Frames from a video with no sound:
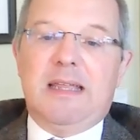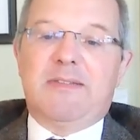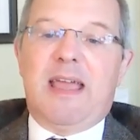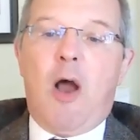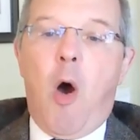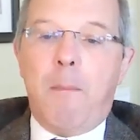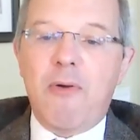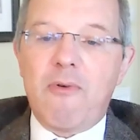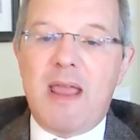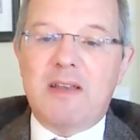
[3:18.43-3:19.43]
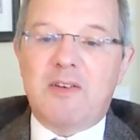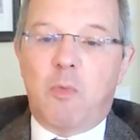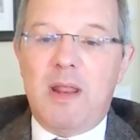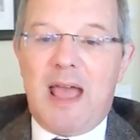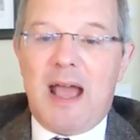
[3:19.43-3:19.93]
they operate
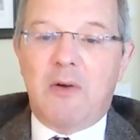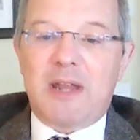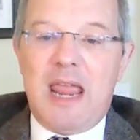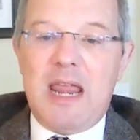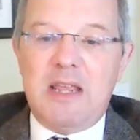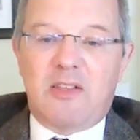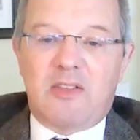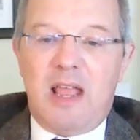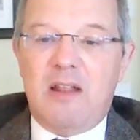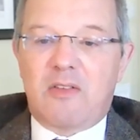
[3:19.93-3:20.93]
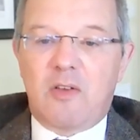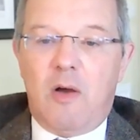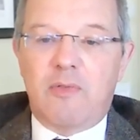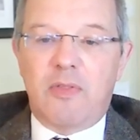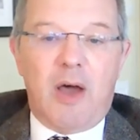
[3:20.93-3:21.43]
without any sense
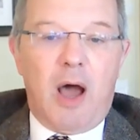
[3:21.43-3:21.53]
of